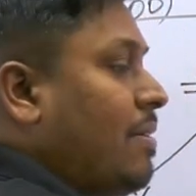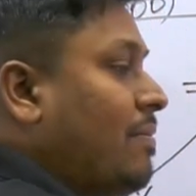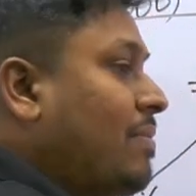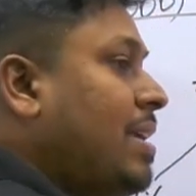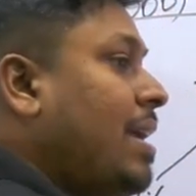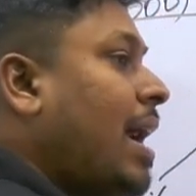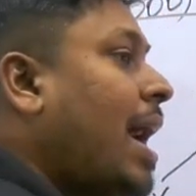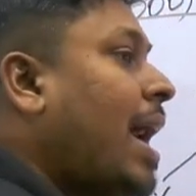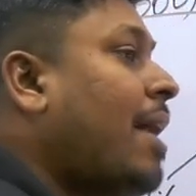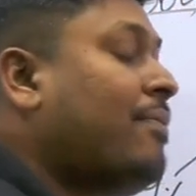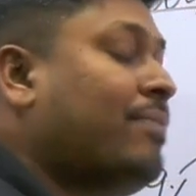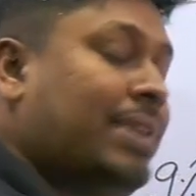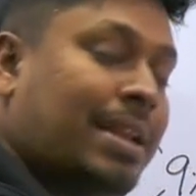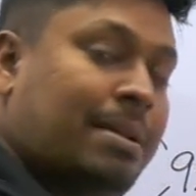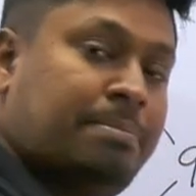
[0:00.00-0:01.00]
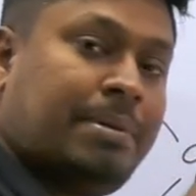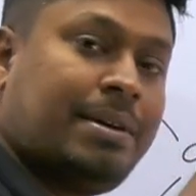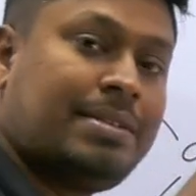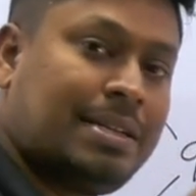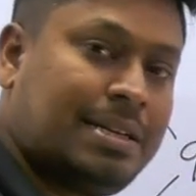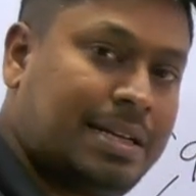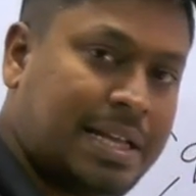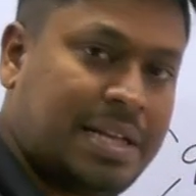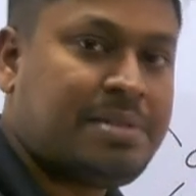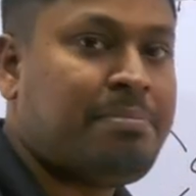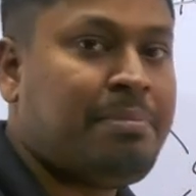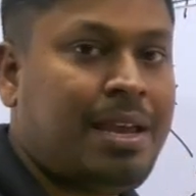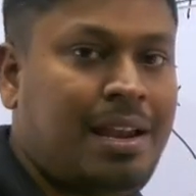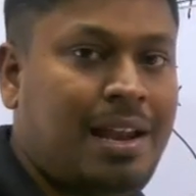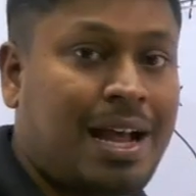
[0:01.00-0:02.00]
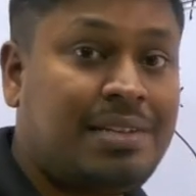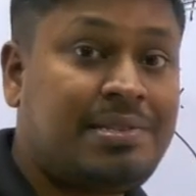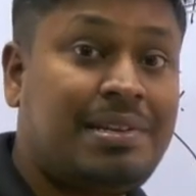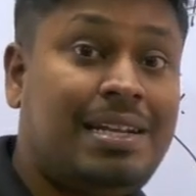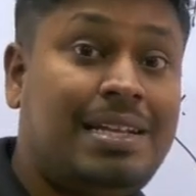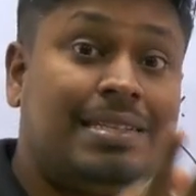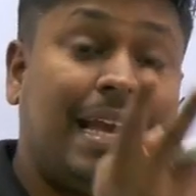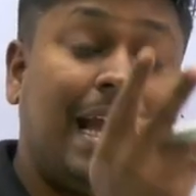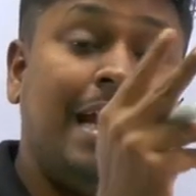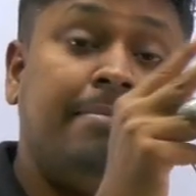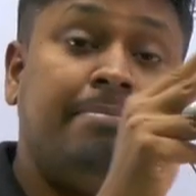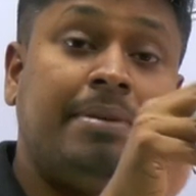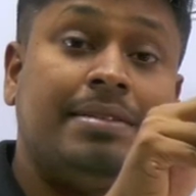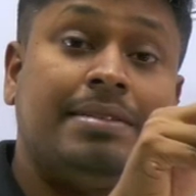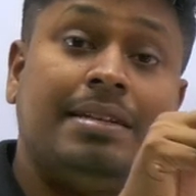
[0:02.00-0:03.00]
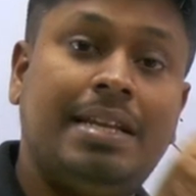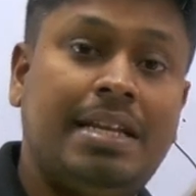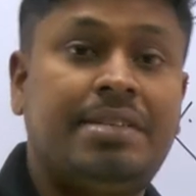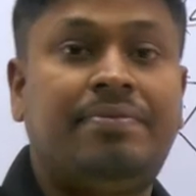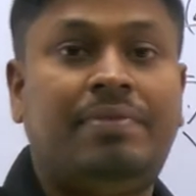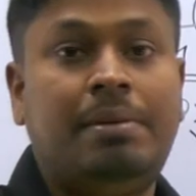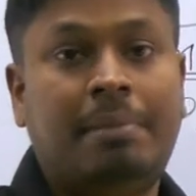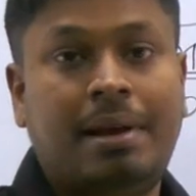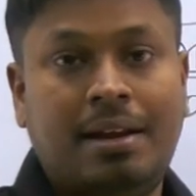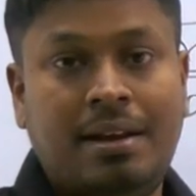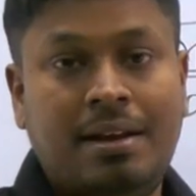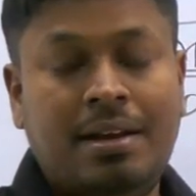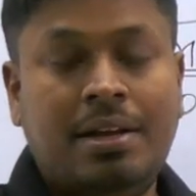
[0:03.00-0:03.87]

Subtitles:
we have 10% male as well as 8% female.